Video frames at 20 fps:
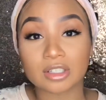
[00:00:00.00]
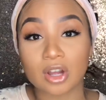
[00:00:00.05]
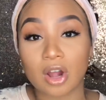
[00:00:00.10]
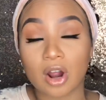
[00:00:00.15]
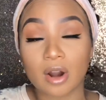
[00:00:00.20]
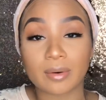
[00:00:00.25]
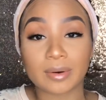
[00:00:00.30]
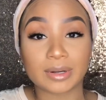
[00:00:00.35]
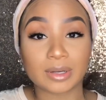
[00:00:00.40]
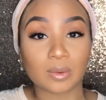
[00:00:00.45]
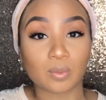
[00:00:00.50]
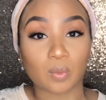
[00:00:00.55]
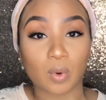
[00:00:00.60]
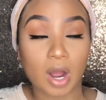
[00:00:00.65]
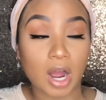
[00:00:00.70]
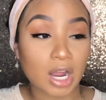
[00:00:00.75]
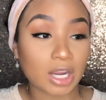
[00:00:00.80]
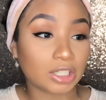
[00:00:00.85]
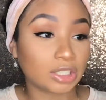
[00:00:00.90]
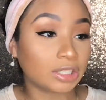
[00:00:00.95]
is already
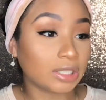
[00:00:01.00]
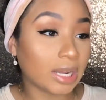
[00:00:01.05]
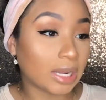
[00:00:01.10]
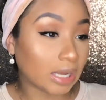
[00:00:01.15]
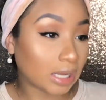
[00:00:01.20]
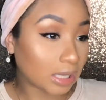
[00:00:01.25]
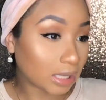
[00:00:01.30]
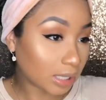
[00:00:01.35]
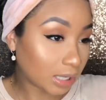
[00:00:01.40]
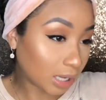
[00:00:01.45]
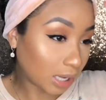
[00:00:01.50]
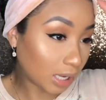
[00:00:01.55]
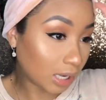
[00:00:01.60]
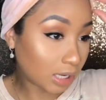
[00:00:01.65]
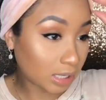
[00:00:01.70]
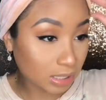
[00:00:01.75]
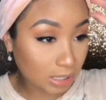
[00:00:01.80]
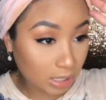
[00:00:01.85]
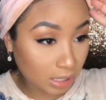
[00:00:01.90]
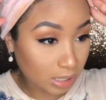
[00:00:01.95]
washed and
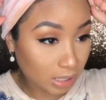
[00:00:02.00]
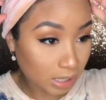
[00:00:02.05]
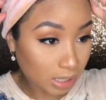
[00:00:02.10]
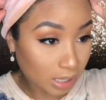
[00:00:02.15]
cleaned.